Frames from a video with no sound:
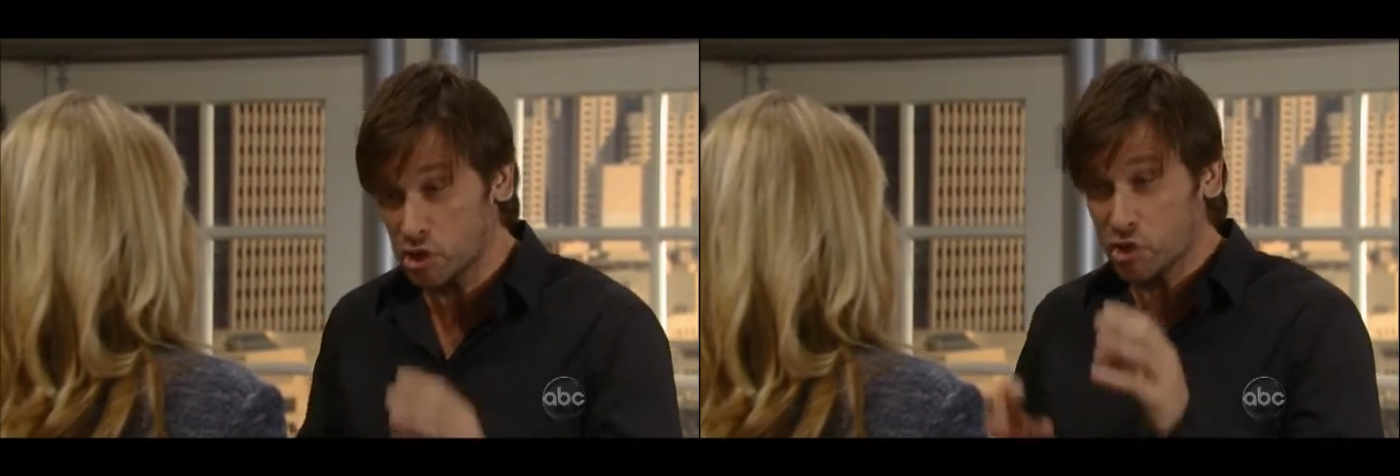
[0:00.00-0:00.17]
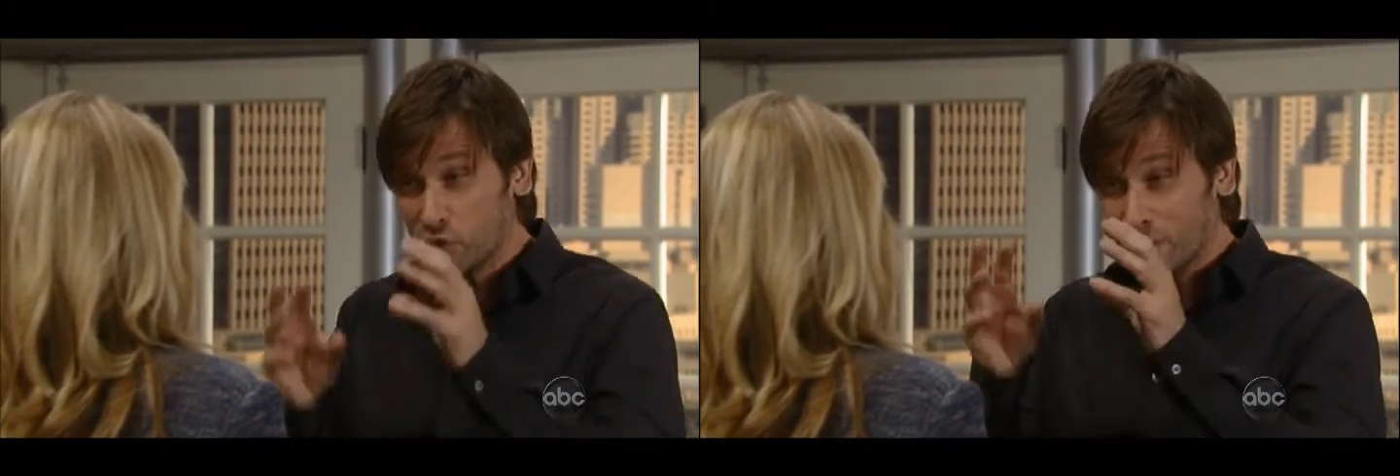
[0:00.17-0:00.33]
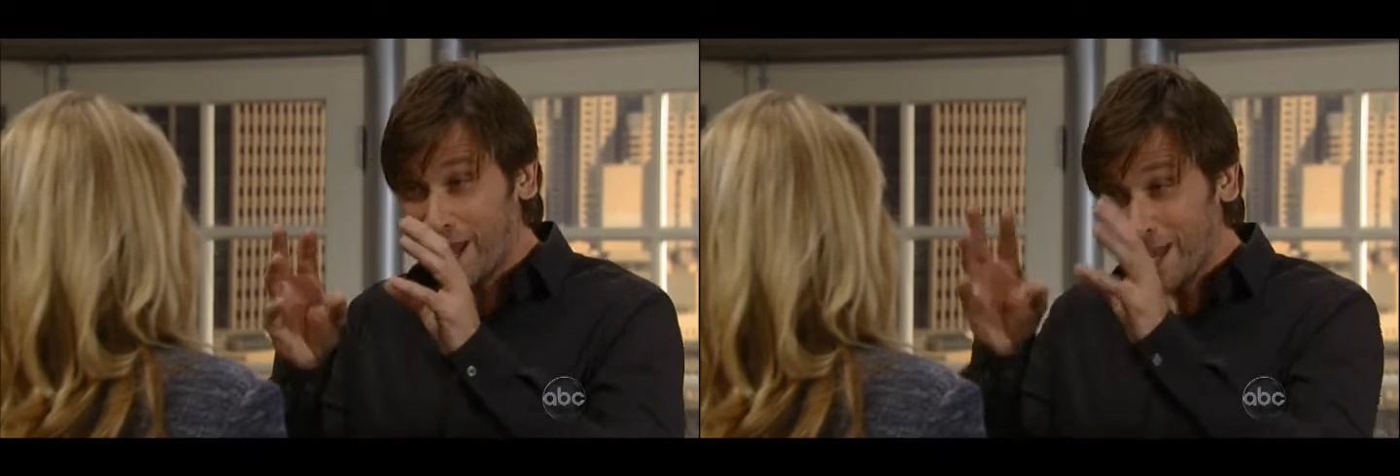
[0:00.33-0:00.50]
to
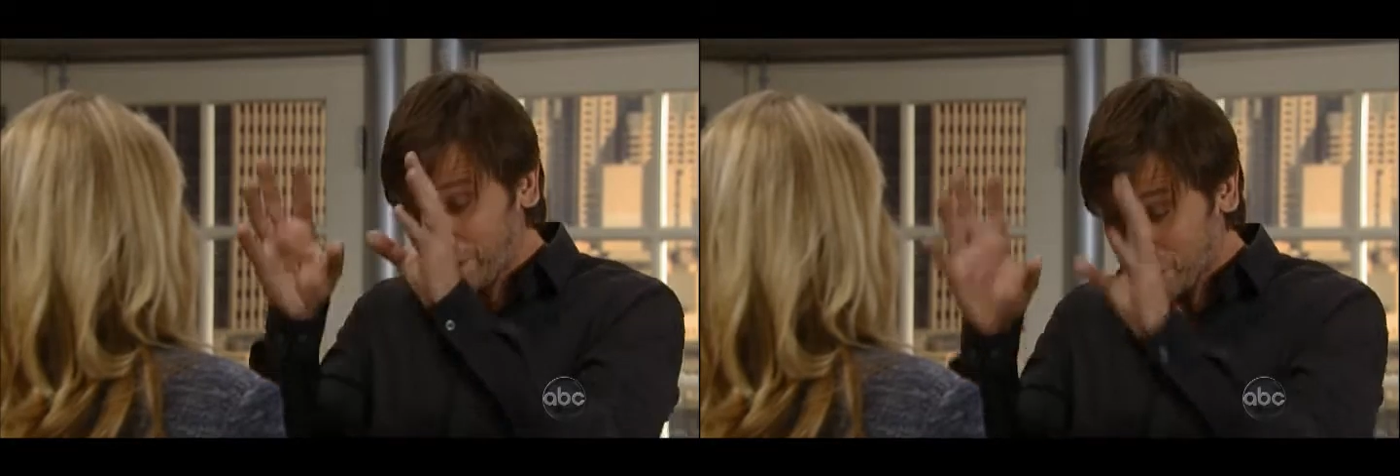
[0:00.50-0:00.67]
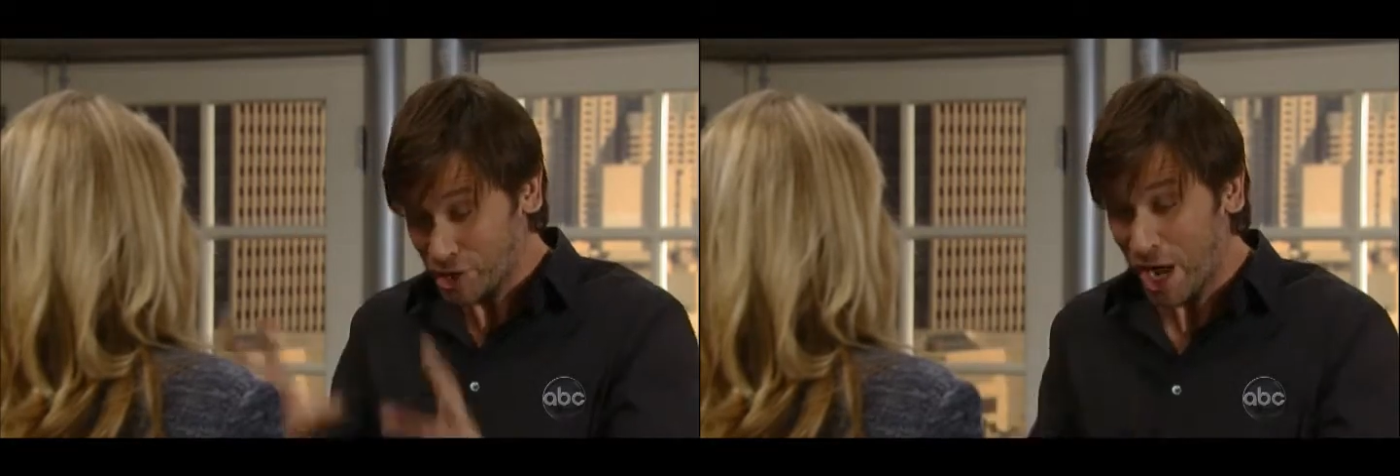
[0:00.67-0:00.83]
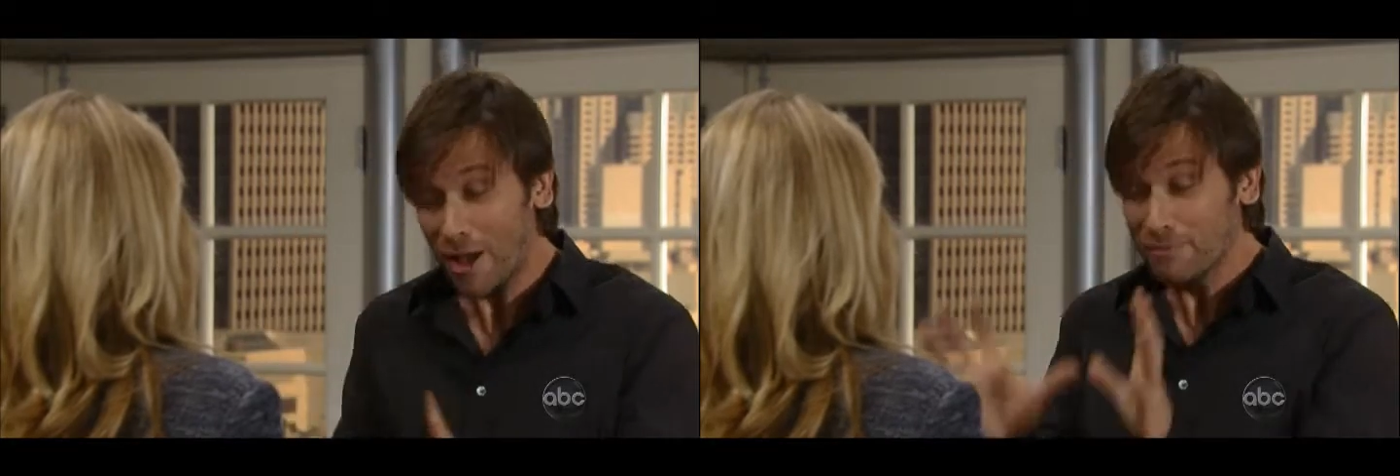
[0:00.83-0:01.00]
create a
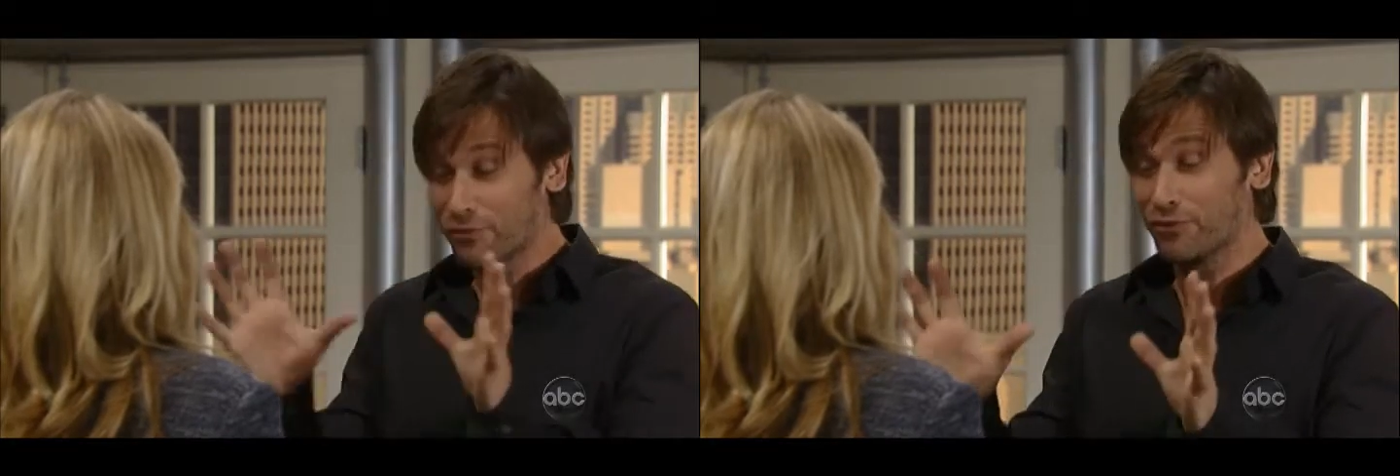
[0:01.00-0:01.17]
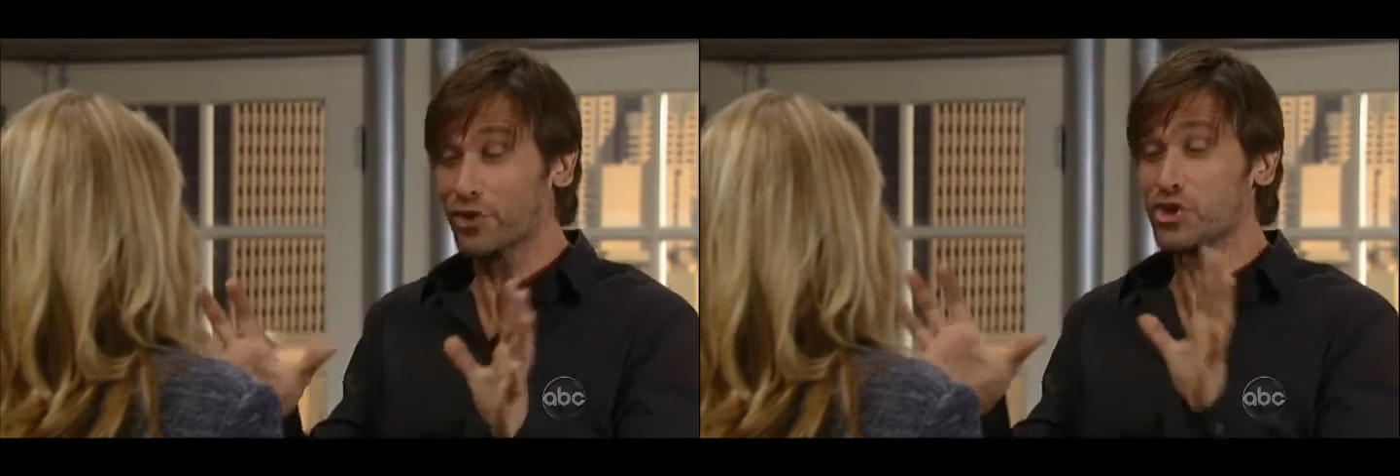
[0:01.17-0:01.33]
job for